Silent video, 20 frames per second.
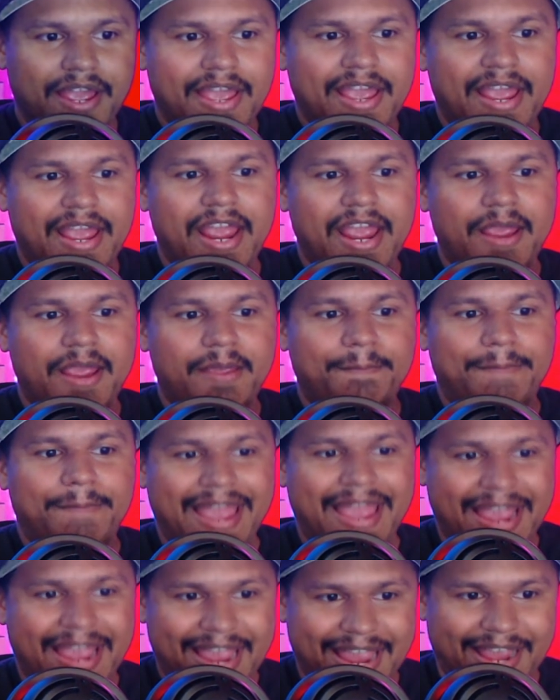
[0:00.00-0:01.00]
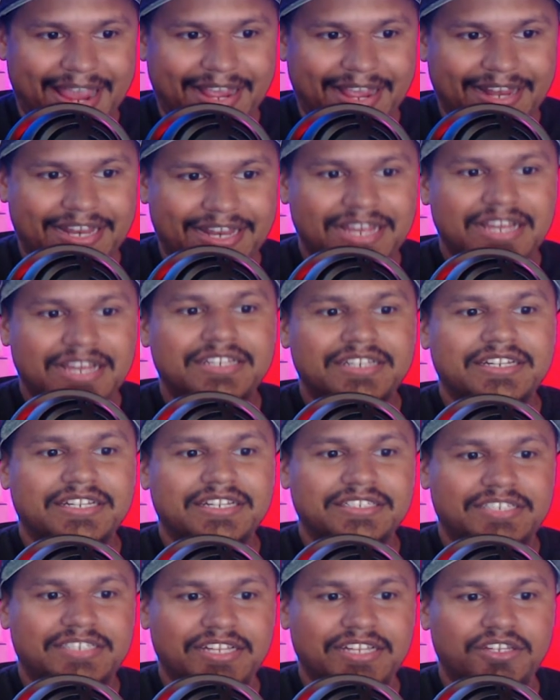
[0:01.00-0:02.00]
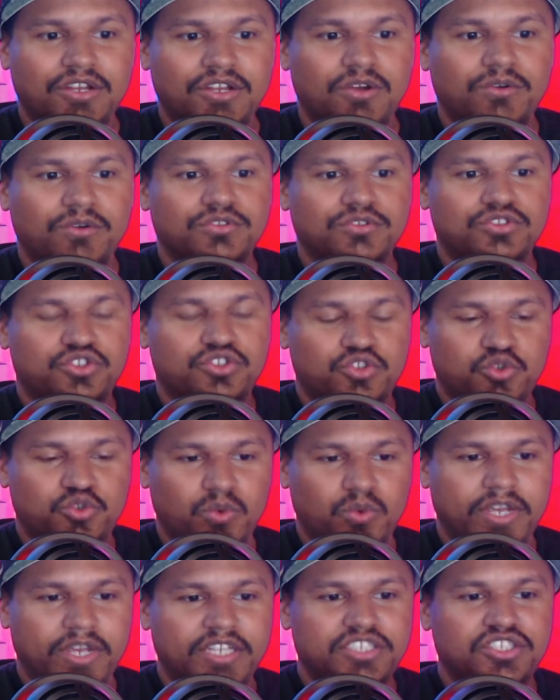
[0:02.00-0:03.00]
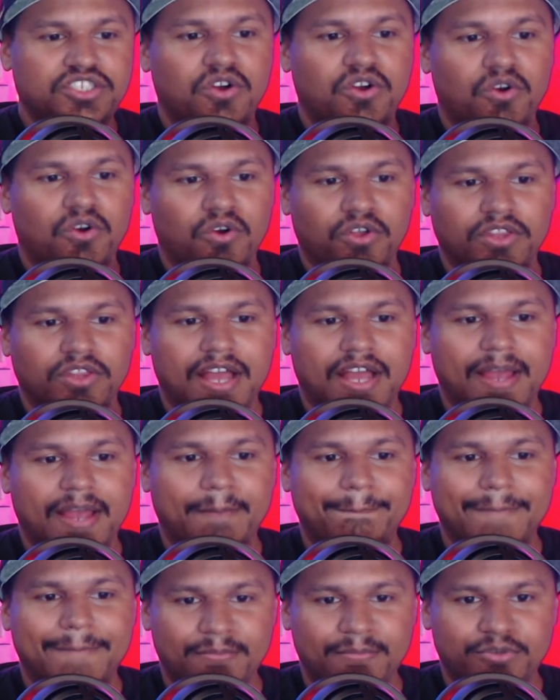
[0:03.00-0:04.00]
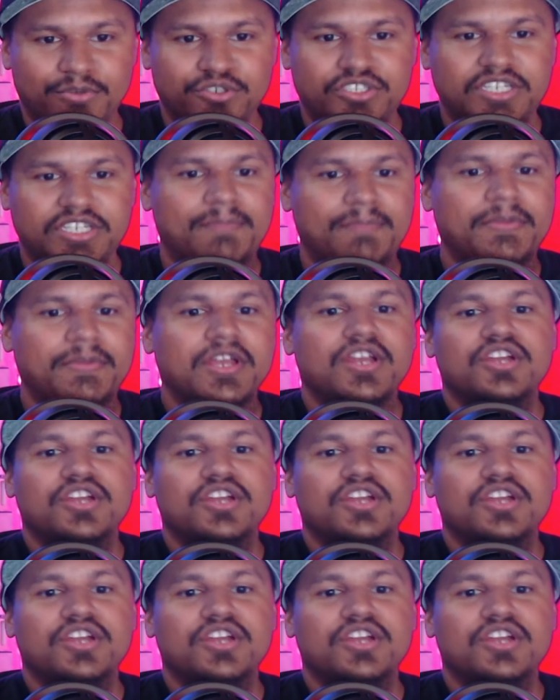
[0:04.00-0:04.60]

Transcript: a paid Nintendo Switch online membership.